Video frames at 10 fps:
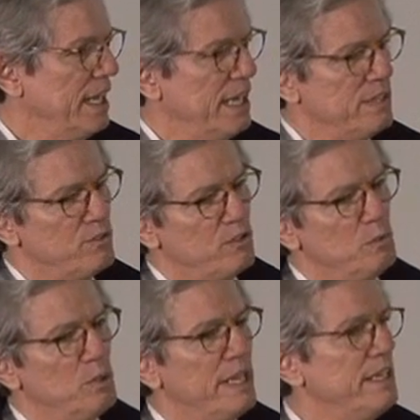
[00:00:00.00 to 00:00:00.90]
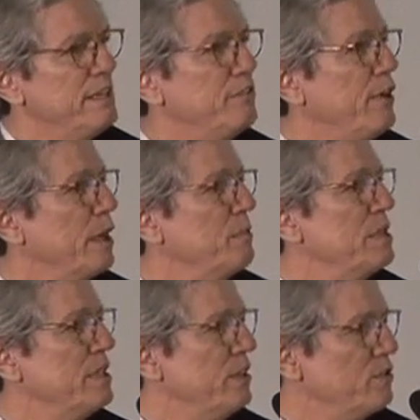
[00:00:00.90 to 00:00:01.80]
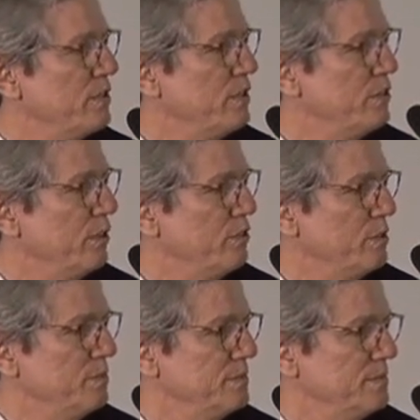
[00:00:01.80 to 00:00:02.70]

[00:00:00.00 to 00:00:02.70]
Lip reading: and stimulating a fragmentation of the system,